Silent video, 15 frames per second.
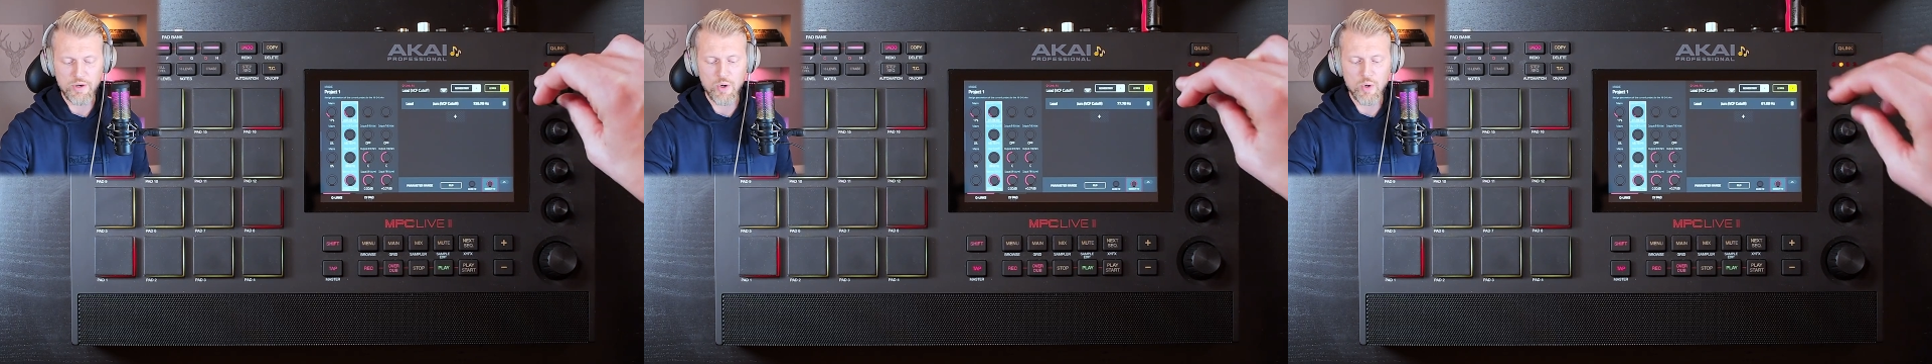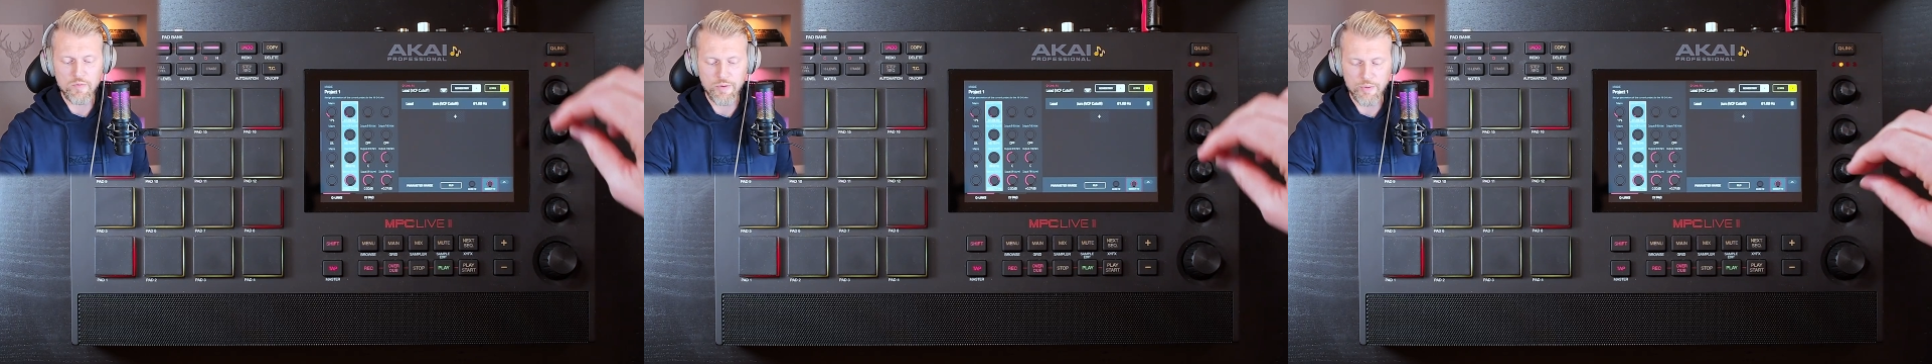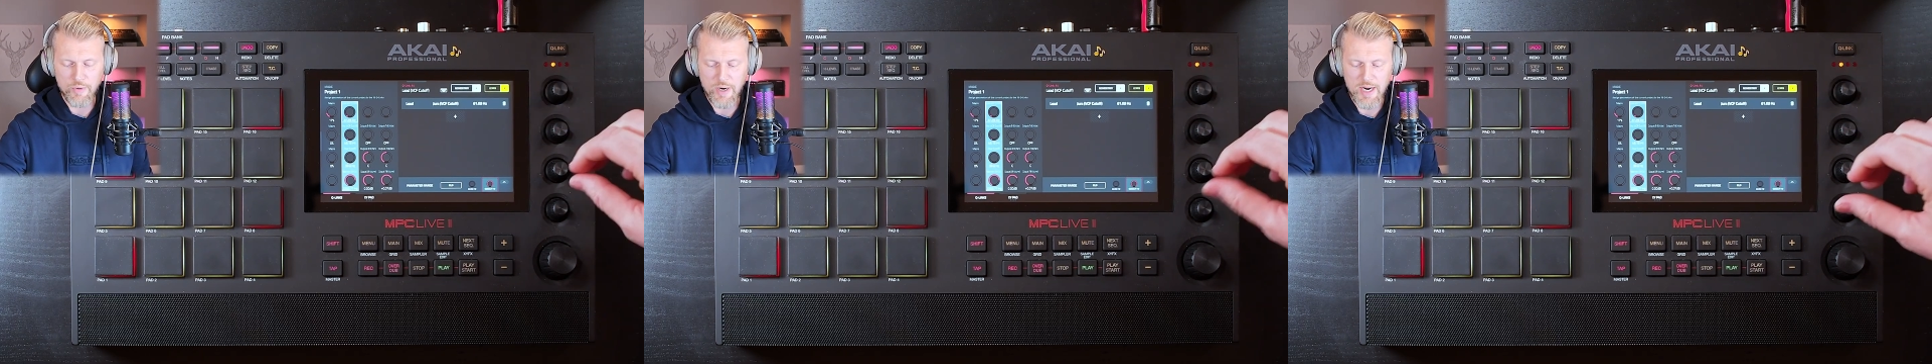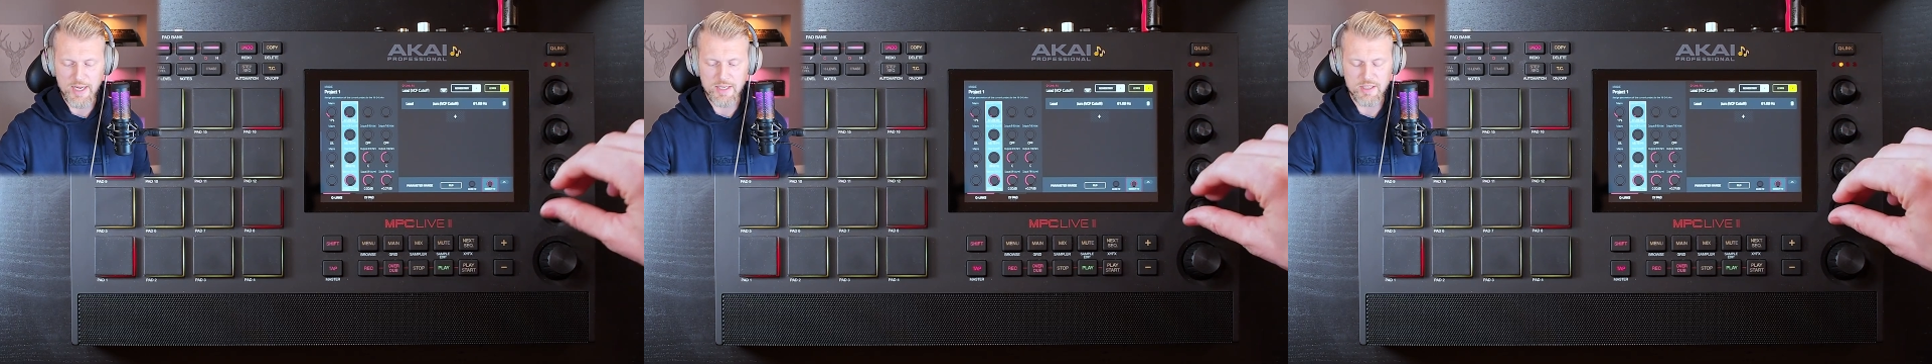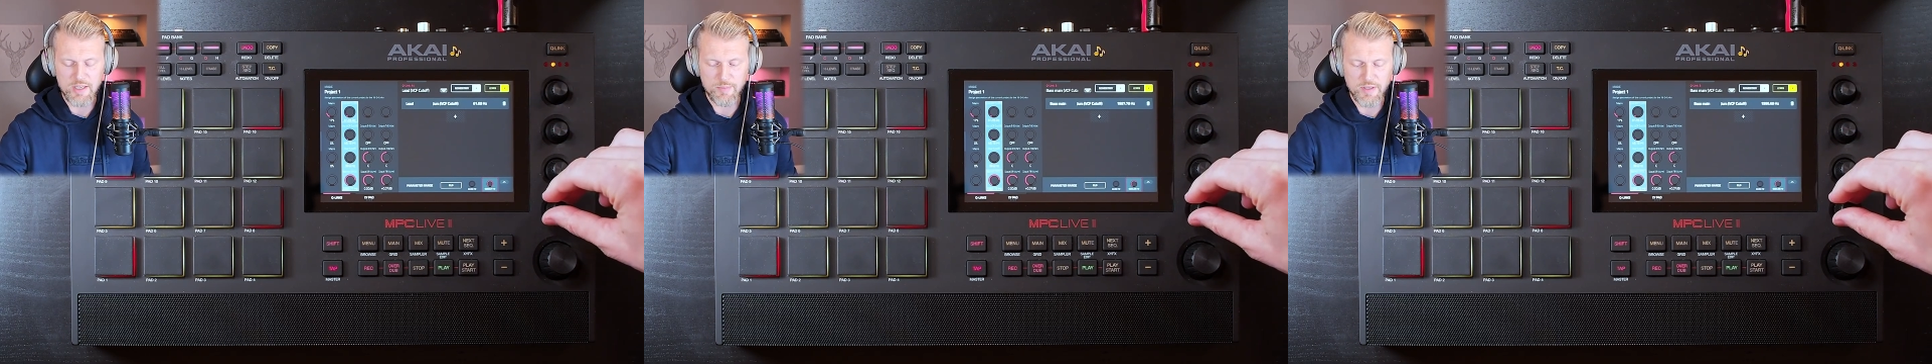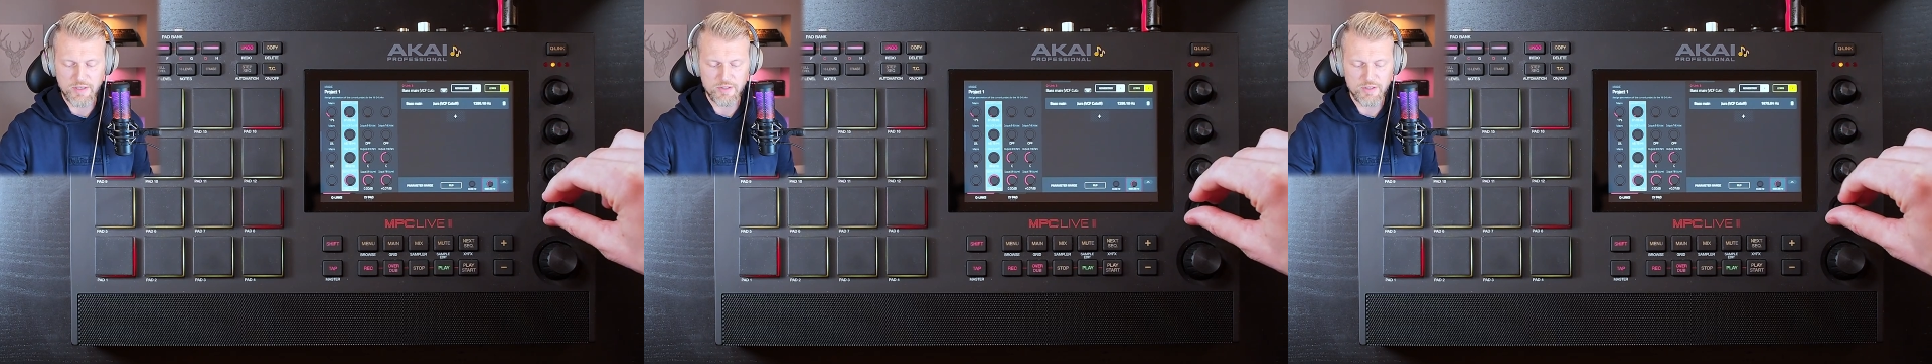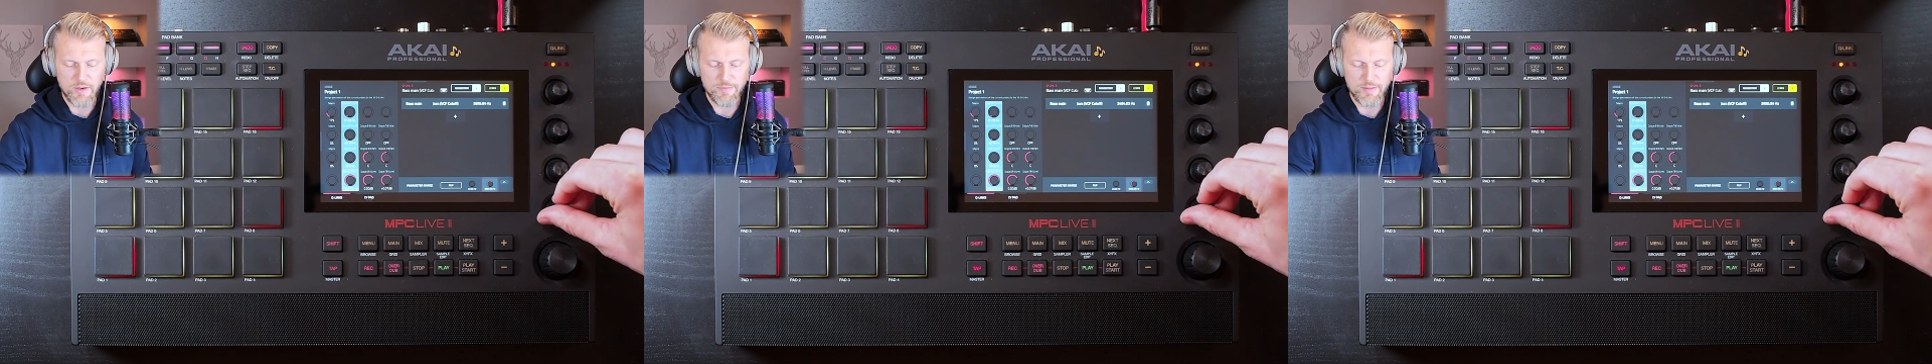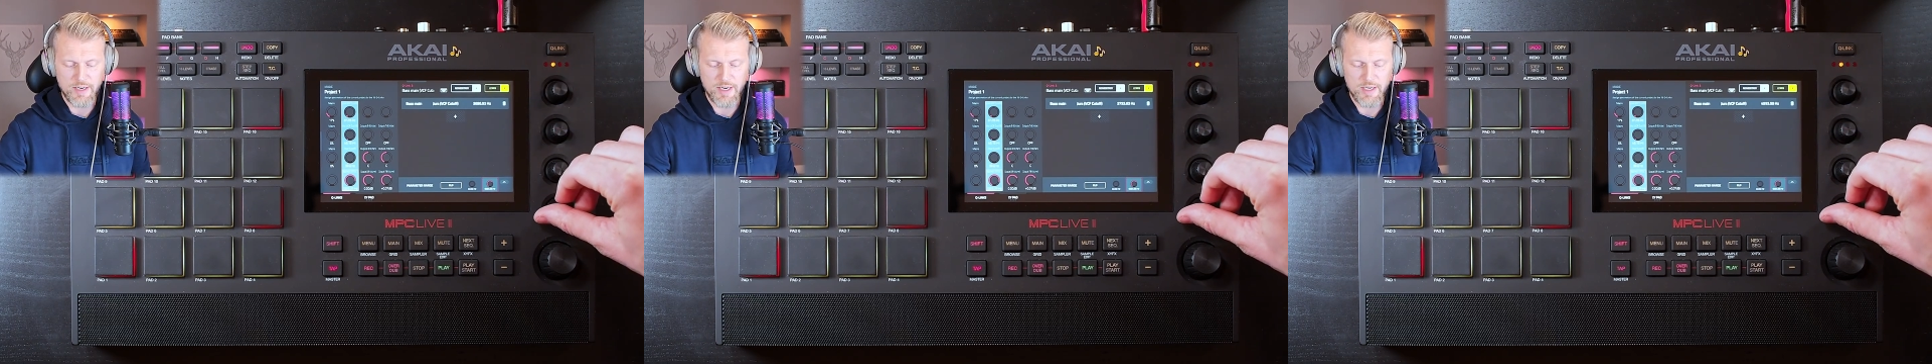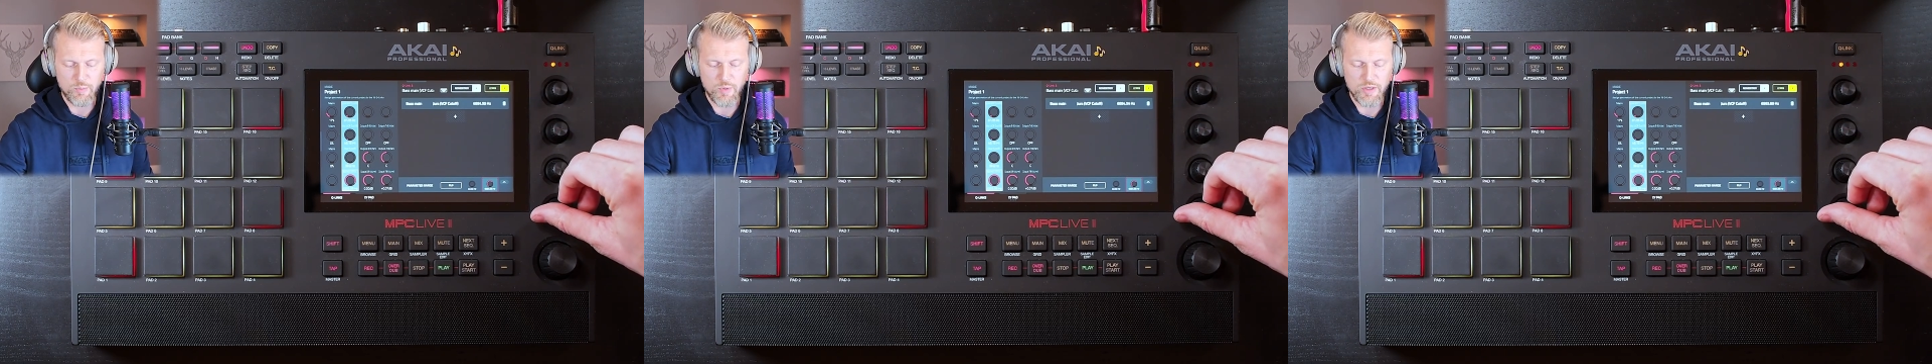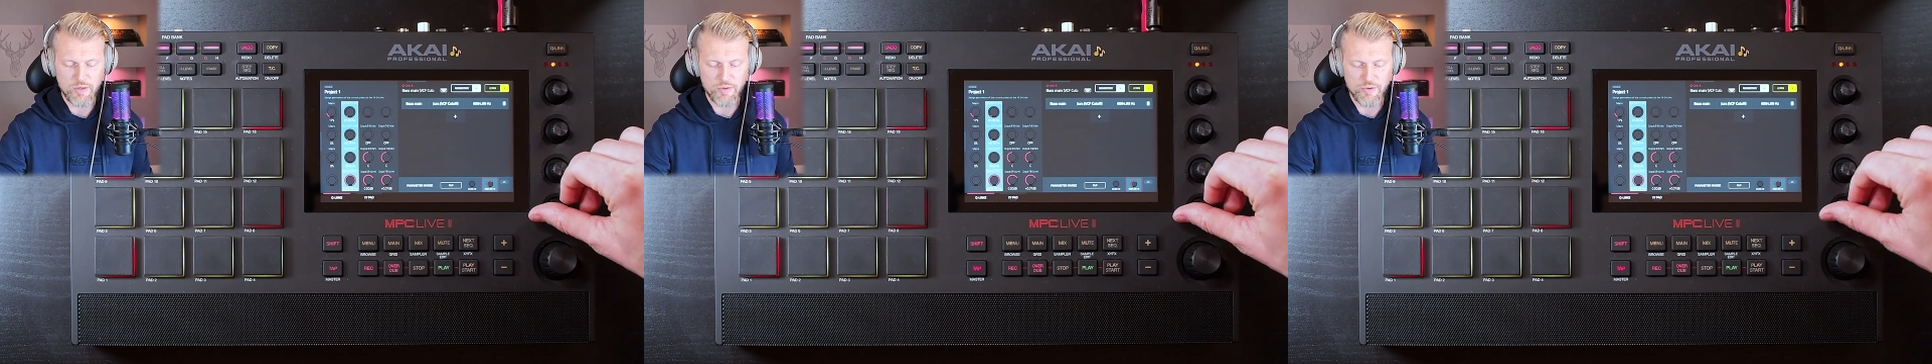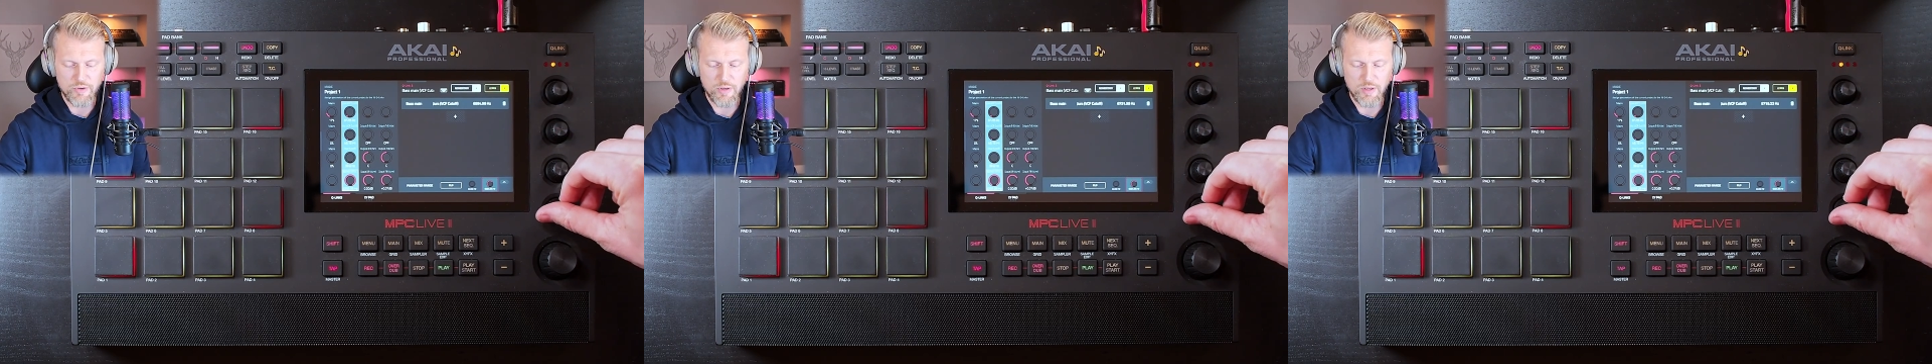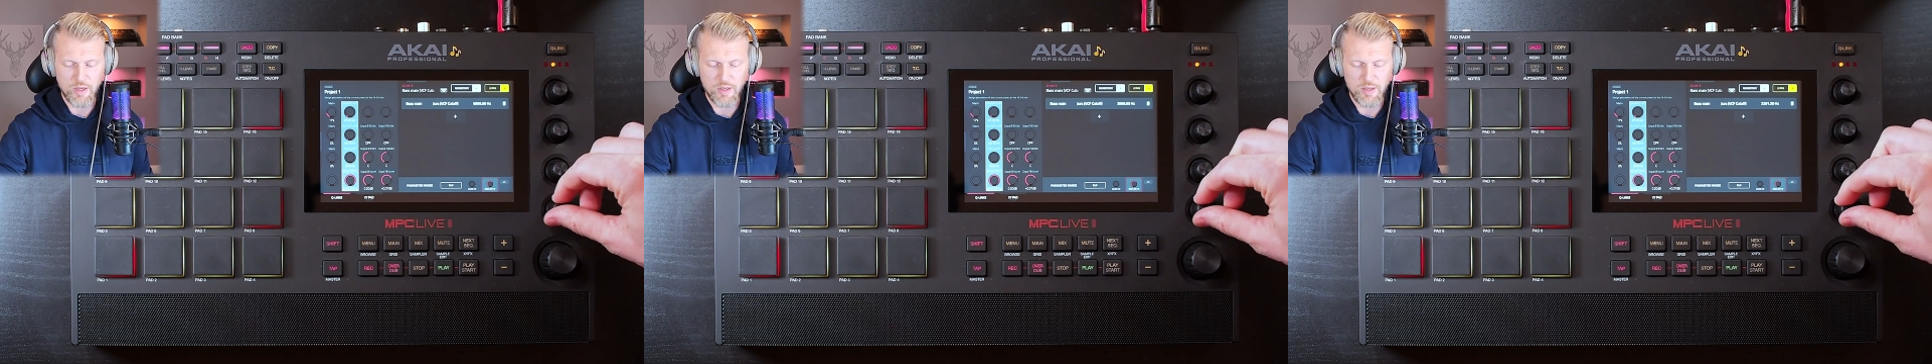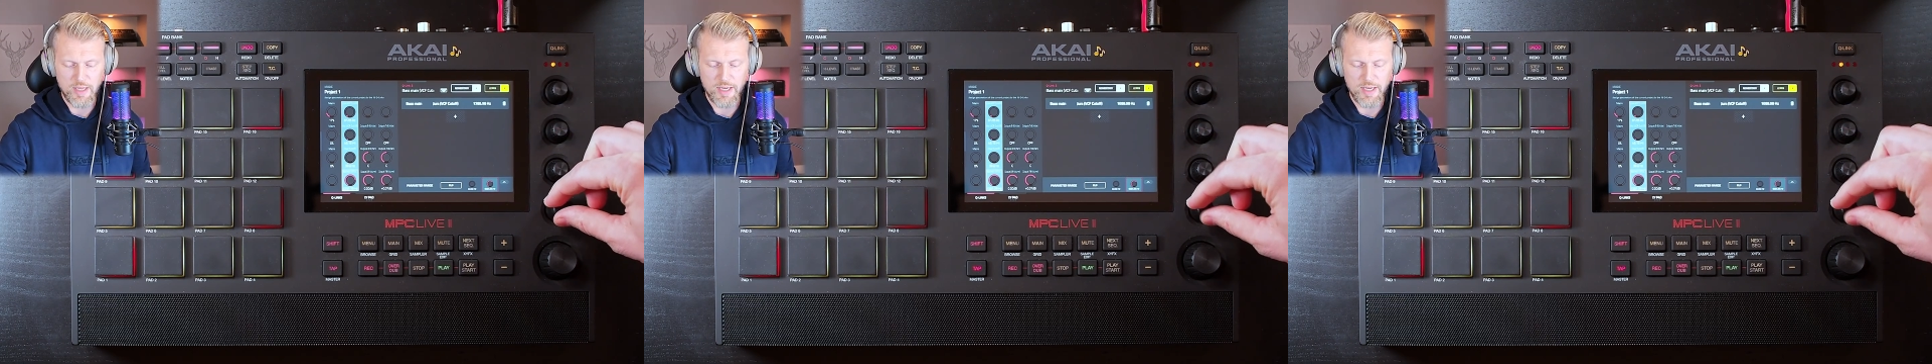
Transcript: override some of the stuff that I did with Ctrl+All,